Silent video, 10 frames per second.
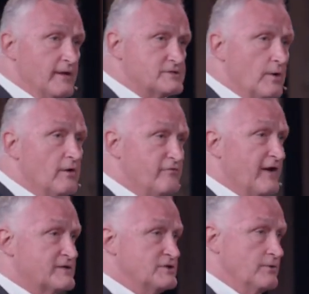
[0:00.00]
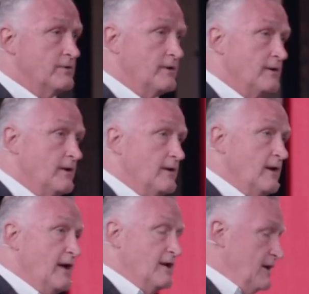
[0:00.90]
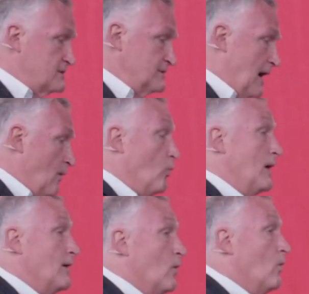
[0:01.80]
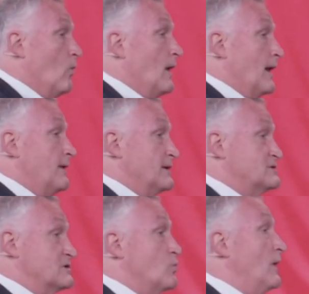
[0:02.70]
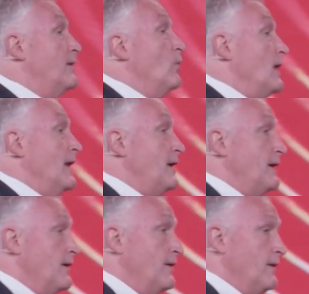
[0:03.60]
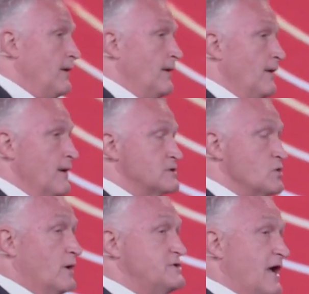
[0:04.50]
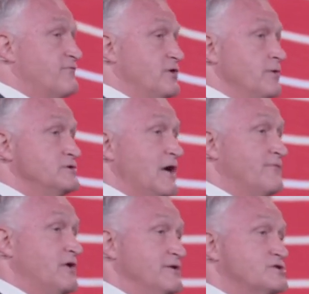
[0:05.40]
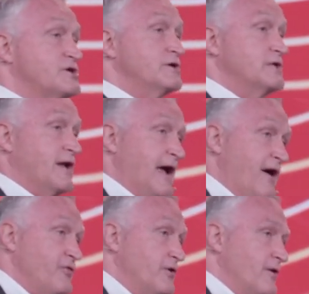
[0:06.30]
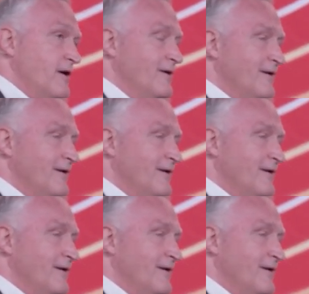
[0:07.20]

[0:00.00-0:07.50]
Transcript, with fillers: It's going to affect you. It, it's not will, will it, it's just when will it. So, what you have to do is you have to insert the catheter.